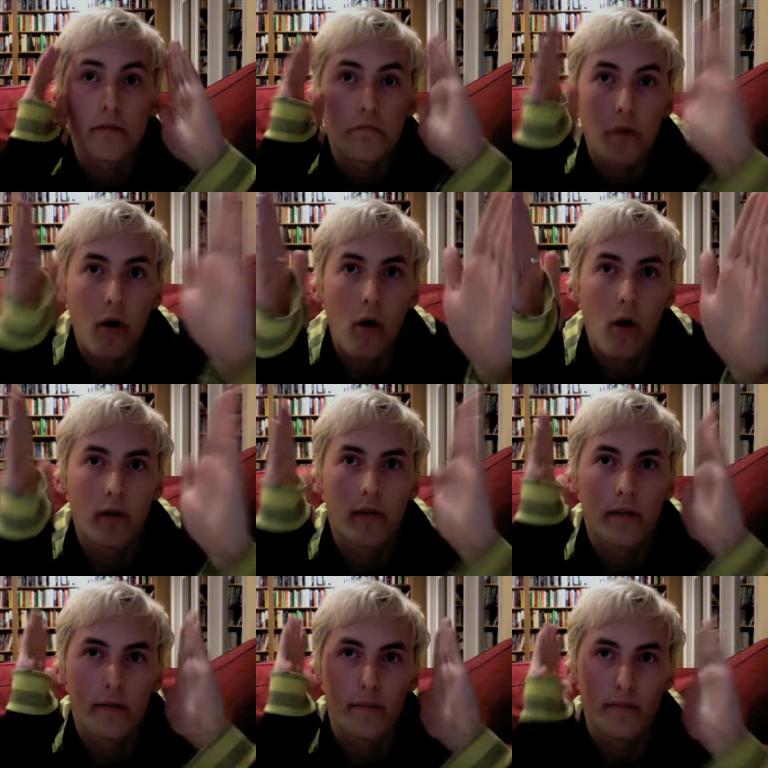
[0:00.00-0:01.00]
all
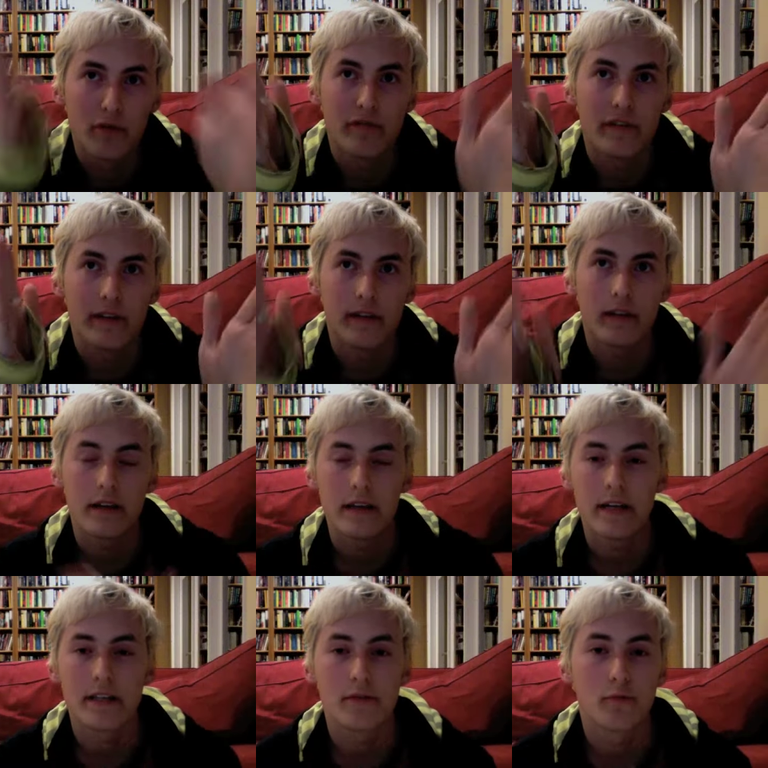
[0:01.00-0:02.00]
movie. Like,
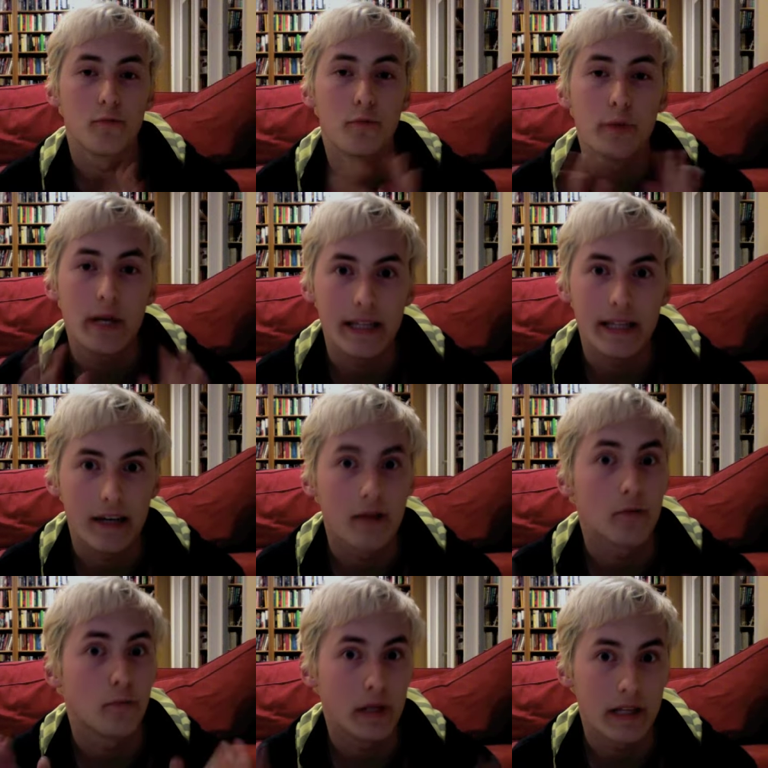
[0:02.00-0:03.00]
it's really,
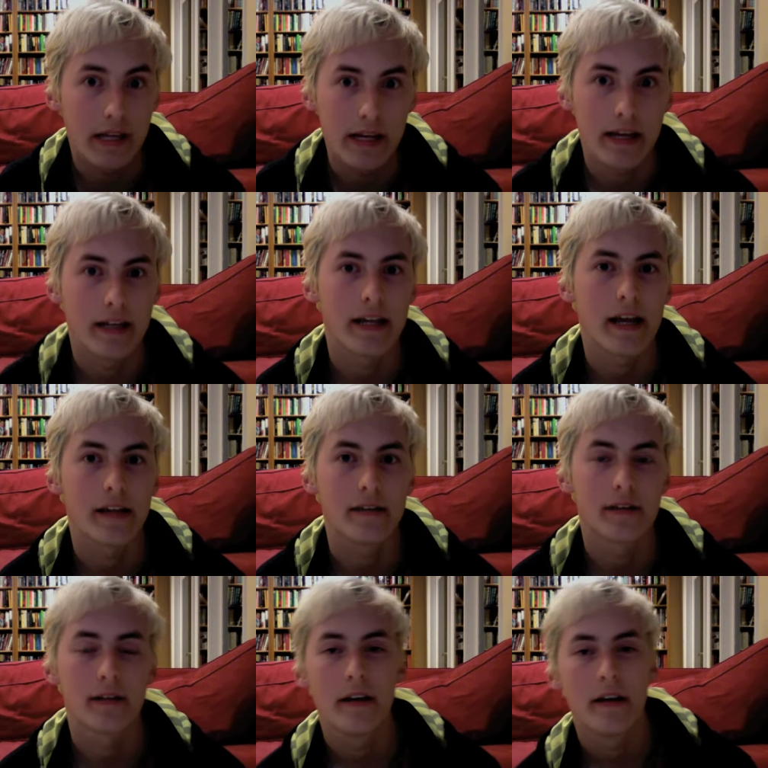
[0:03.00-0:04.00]
really
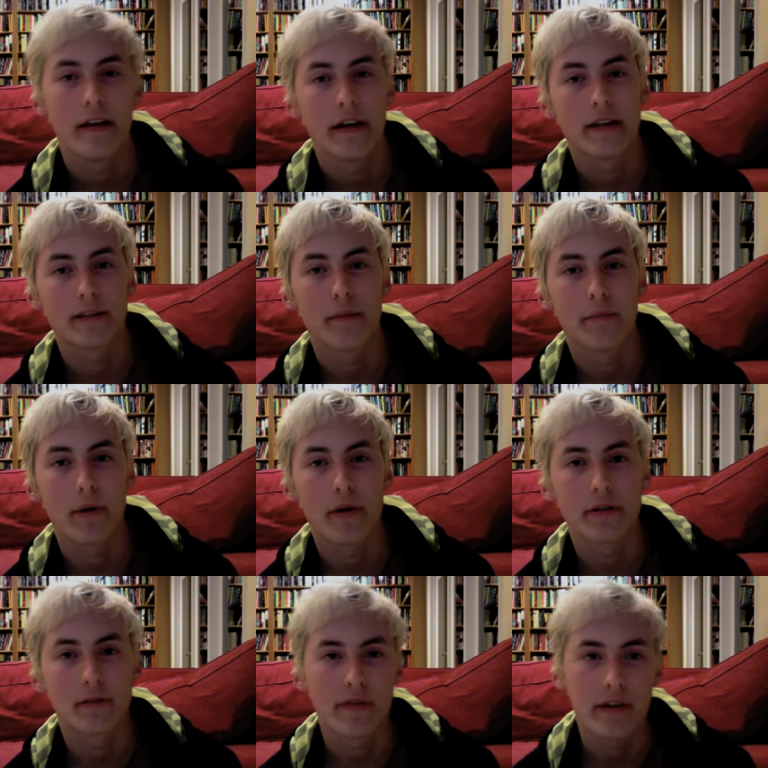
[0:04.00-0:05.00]
intense in some
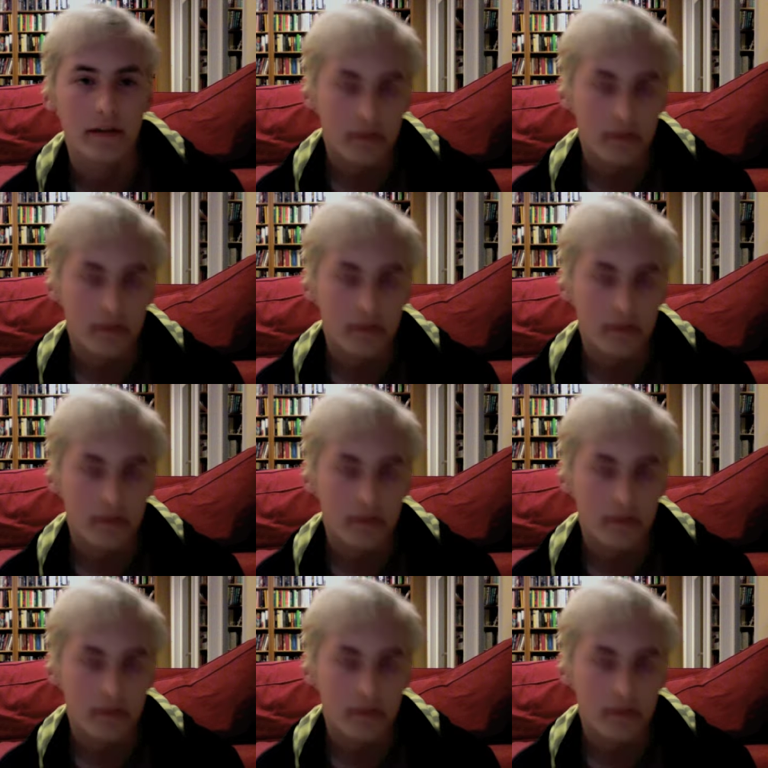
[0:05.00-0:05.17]
parts with the